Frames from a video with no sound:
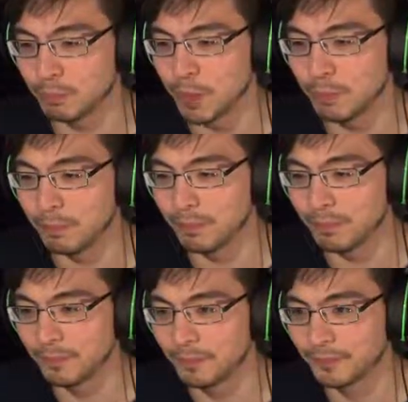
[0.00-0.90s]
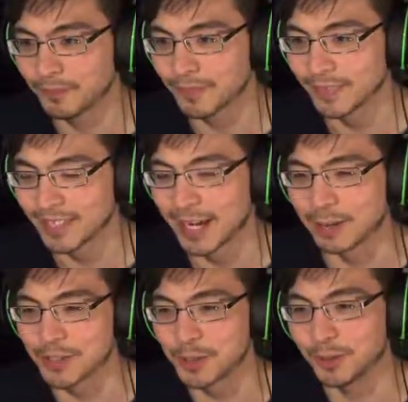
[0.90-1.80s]
boop. That
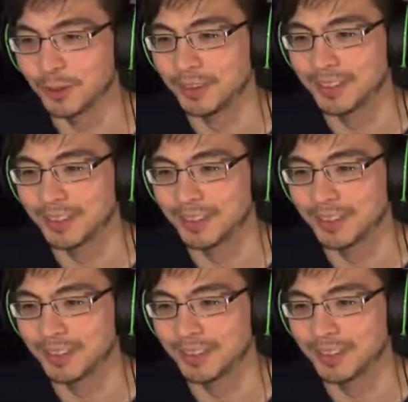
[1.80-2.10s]
was cool.